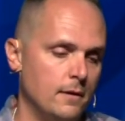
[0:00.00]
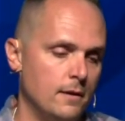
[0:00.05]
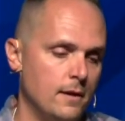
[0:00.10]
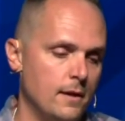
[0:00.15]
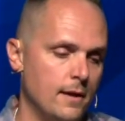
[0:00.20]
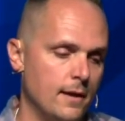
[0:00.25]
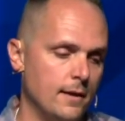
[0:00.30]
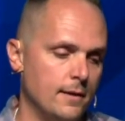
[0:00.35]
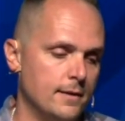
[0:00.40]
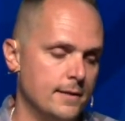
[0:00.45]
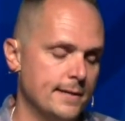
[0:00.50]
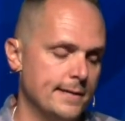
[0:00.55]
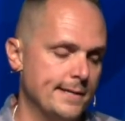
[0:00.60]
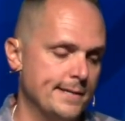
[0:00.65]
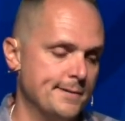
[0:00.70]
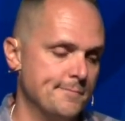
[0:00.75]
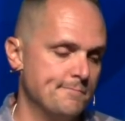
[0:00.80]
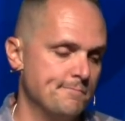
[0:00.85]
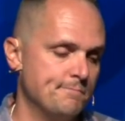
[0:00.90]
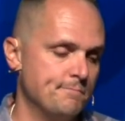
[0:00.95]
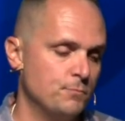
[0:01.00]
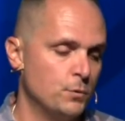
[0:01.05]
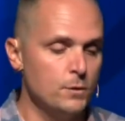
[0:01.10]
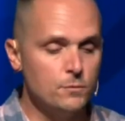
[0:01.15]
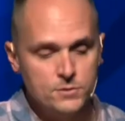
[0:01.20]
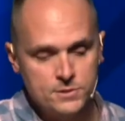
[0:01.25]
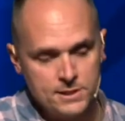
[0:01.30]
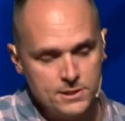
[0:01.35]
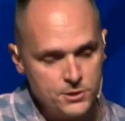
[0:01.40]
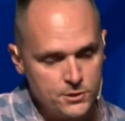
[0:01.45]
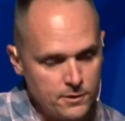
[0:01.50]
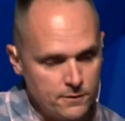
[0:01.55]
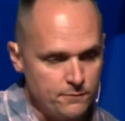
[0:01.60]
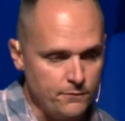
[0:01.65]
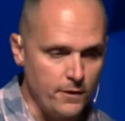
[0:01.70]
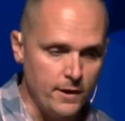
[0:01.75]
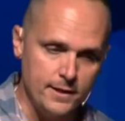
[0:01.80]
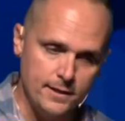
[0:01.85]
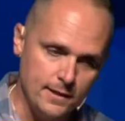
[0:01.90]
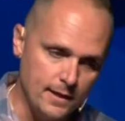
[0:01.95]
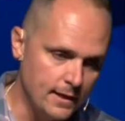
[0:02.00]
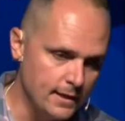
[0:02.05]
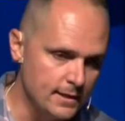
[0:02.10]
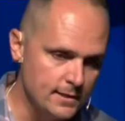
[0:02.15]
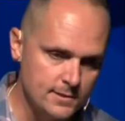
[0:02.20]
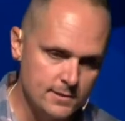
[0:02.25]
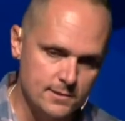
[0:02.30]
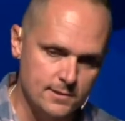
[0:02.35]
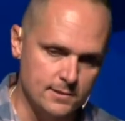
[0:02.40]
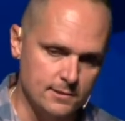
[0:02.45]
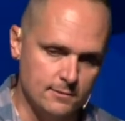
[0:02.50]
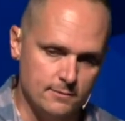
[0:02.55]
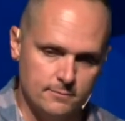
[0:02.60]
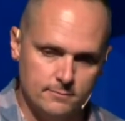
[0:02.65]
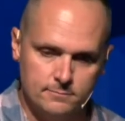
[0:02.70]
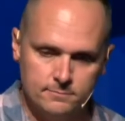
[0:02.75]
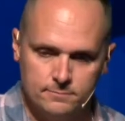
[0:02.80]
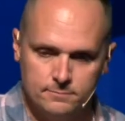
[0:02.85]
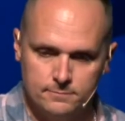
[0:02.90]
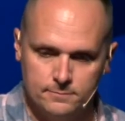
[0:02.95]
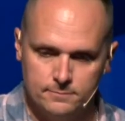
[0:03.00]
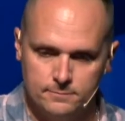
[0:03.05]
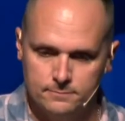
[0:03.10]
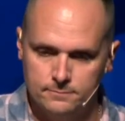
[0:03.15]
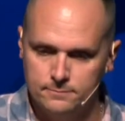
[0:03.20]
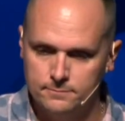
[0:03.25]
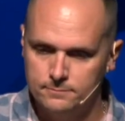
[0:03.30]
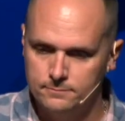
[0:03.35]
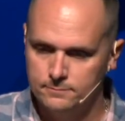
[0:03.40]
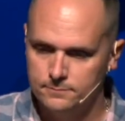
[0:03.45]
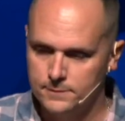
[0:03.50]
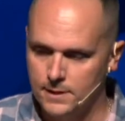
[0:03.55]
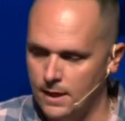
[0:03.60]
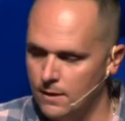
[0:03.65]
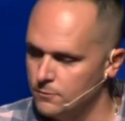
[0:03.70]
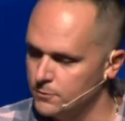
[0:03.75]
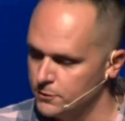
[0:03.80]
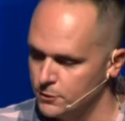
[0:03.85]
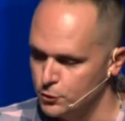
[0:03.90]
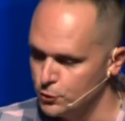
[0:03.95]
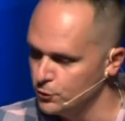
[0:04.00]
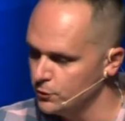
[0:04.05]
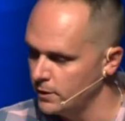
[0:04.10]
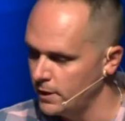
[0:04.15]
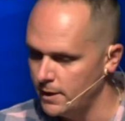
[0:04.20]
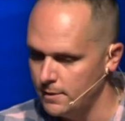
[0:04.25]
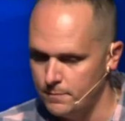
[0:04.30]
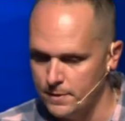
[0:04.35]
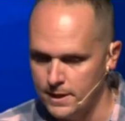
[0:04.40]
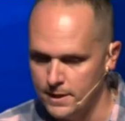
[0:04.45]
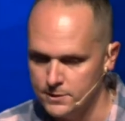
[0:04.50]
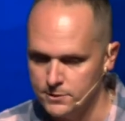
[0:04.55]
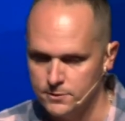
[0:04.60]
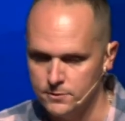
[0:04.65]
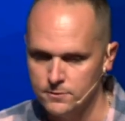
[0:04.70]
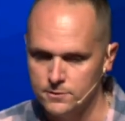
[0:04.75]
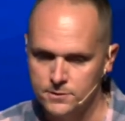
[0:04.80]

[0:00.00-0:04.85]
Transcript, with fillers: And um, Britt was teaching on Friday nights, and I was the junior high pastor.